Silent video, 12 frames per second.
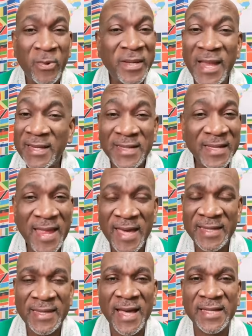We're not
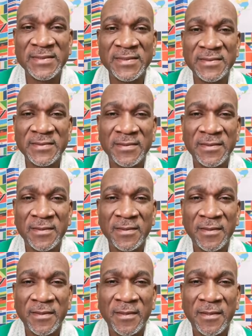denying that.
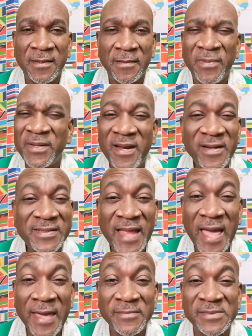But there are
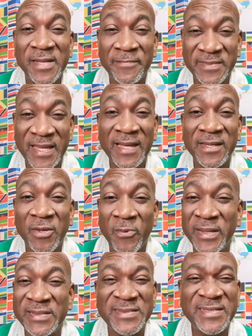times, I'm telling
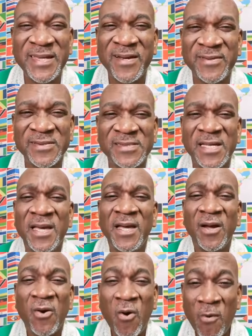you, when tears
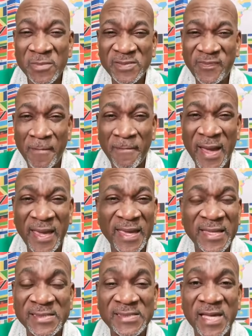comes from my
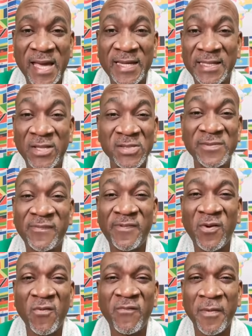inside. It doesn't
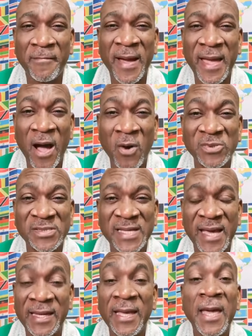flow from my
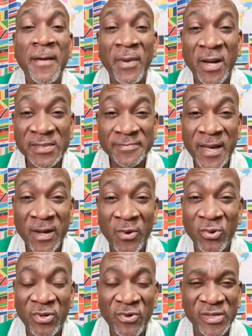outside because my
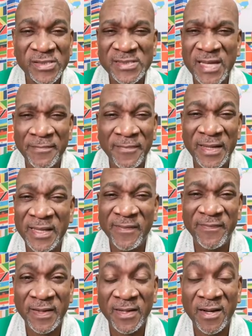good Christian
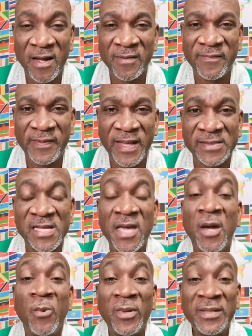belief and confidence
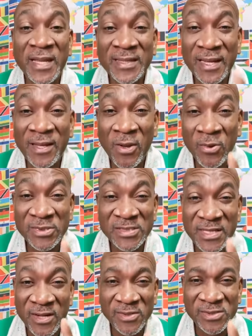will not allow
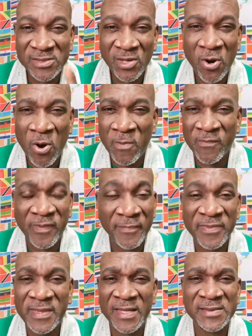tears to come
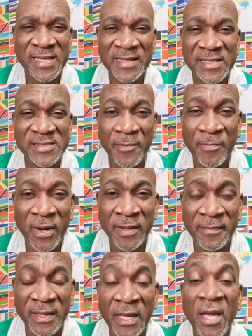from things that
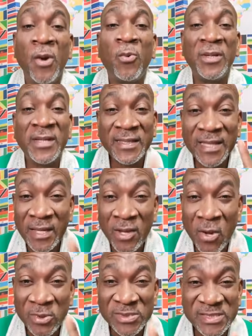disappoint me, will not
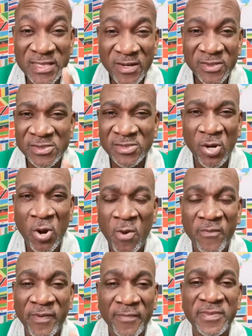allow tears to
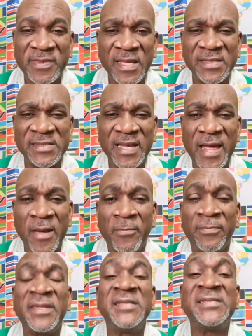come from things that
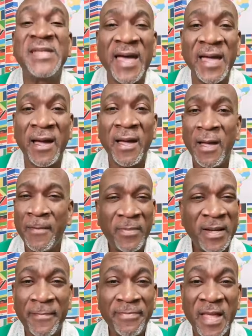I desire
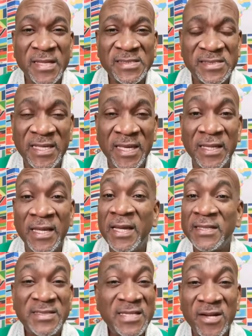but I'm not seeing.
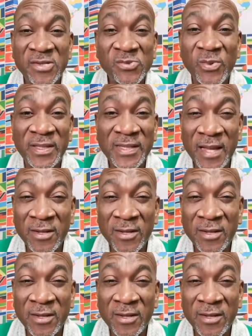Tears will